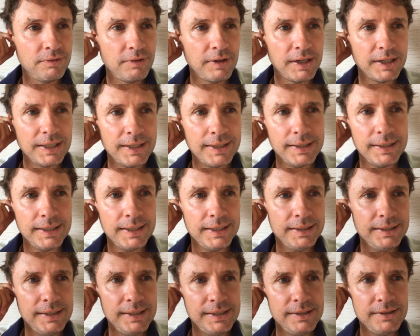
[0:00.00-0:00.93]
fucking
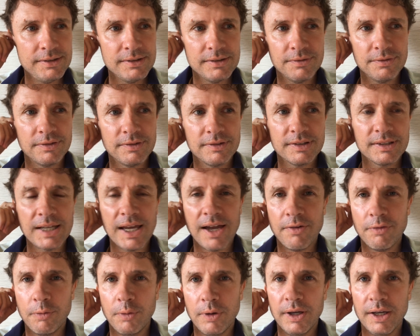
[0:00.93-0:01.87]
years of
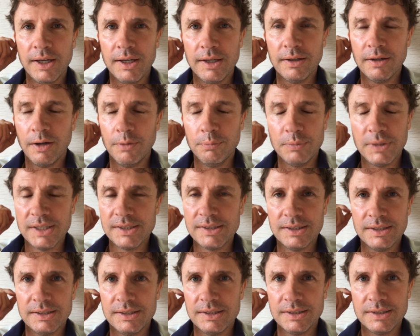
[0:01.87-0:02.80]
stuff where I'm
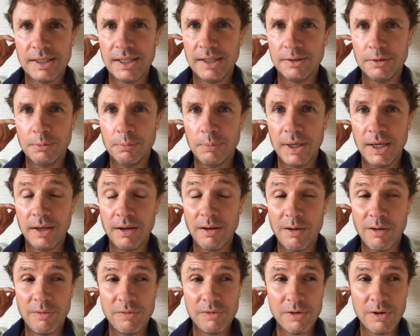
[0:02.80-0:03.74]
basically just saying to them, mate,
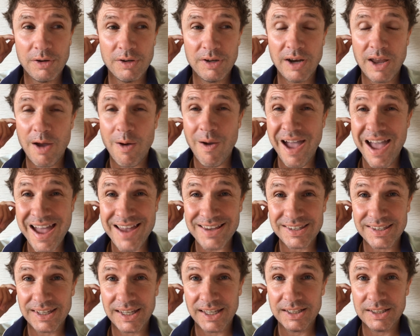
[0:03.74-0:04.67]
I've got no
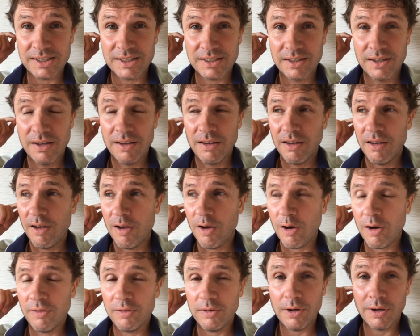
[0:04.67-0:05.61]
assets,
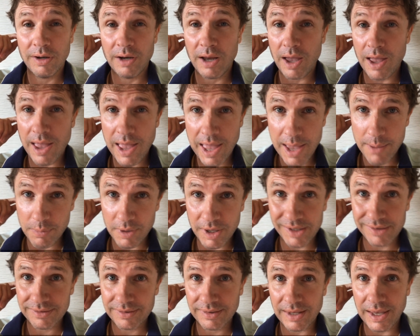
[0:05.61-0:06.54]
I've got no
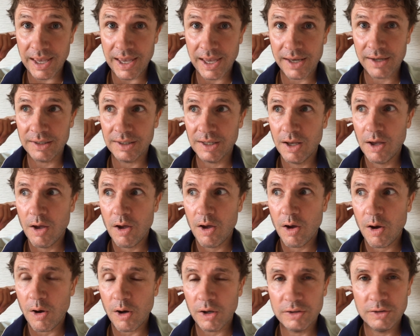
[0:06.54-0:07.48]
habits, and
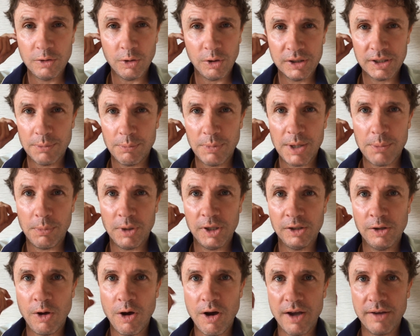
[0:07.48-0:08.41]
I document my
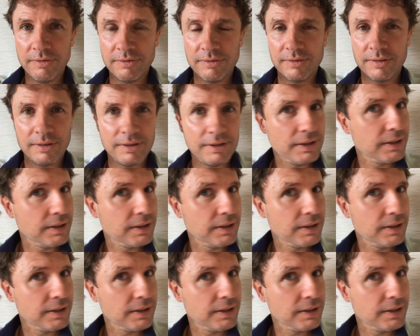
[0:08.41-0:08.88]
life.